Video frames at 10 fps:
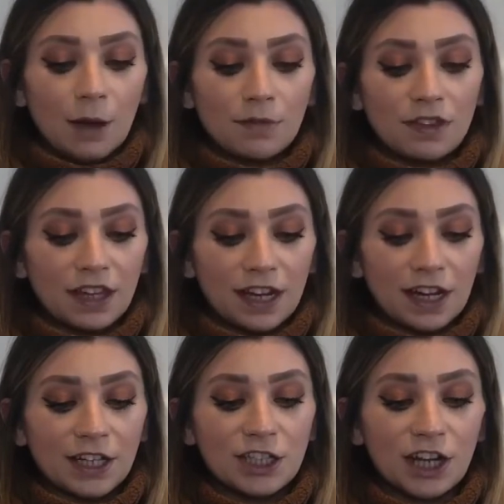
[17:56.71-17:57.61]

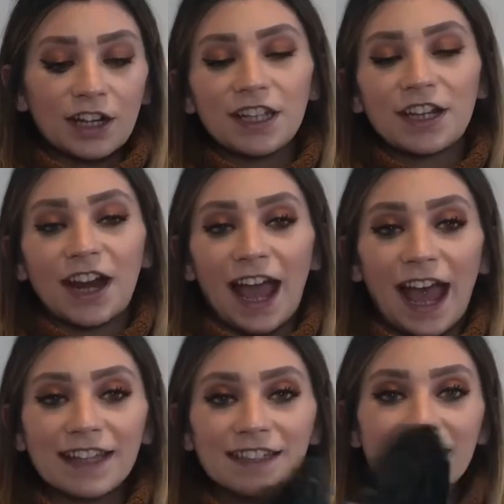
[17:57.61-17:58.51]
thicker, chunkier
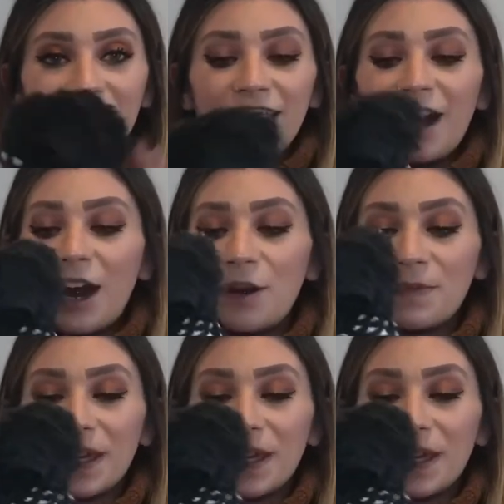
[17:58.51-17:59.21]
hat in